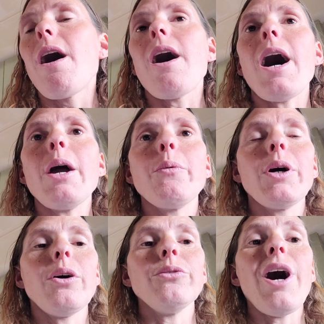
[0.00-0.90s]
I
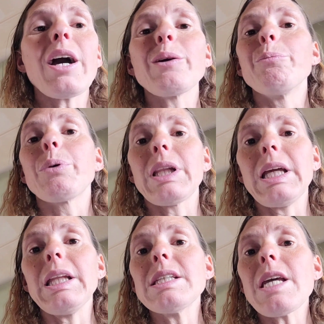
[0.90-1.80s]
will not
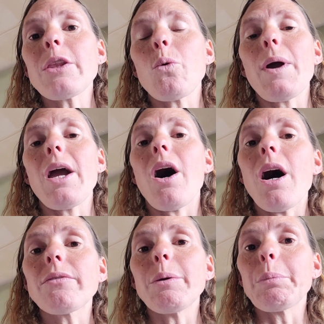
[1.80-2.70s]
completely take the whey
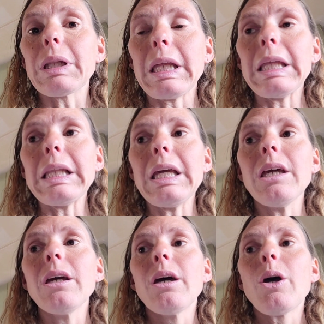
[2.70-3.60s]
off
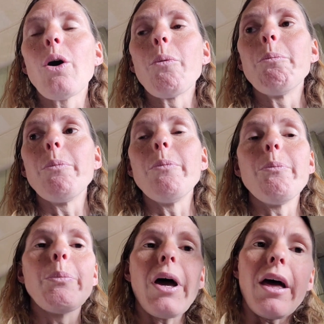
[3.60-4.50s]
completely,
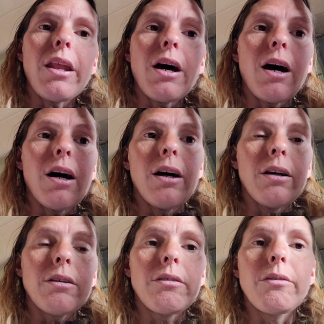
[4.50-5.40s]
but
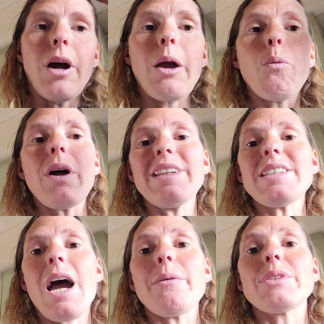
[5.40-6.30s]
I want it
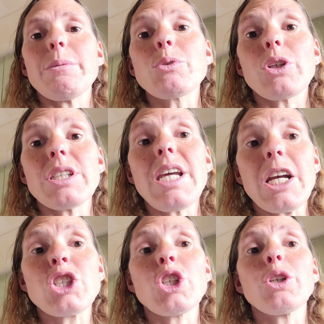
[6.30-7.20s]
to have some sort of
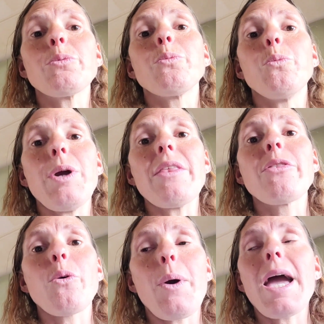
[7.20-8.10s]
texture with
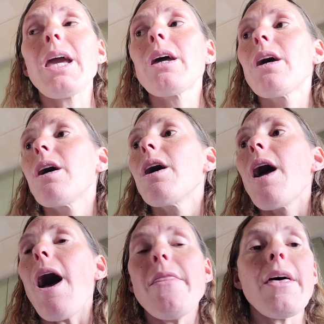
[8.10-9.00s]
the whey,
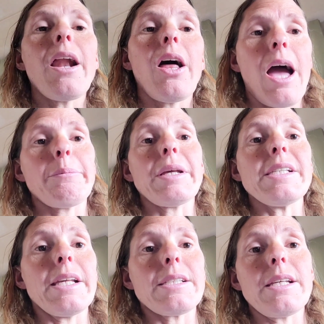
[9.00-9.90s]
and then I'll add my
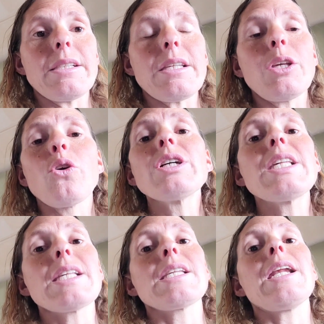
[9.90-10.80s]
seasonings. And the only
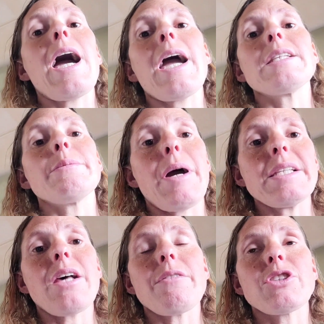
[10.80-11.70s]
seasoning I add to my
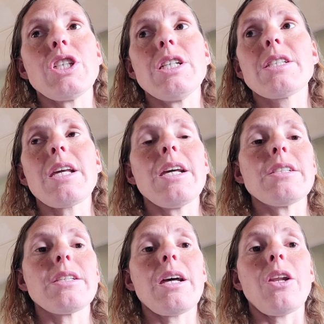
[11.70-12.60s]
soft cheese is
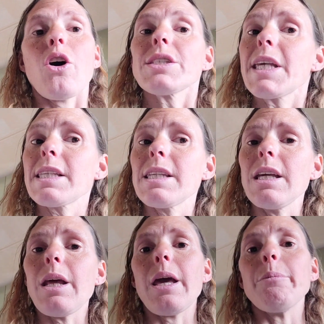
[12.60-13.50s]
an all
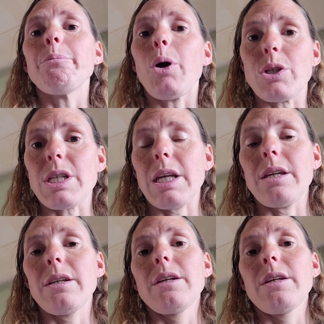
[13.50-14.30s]
seasoning and parsley.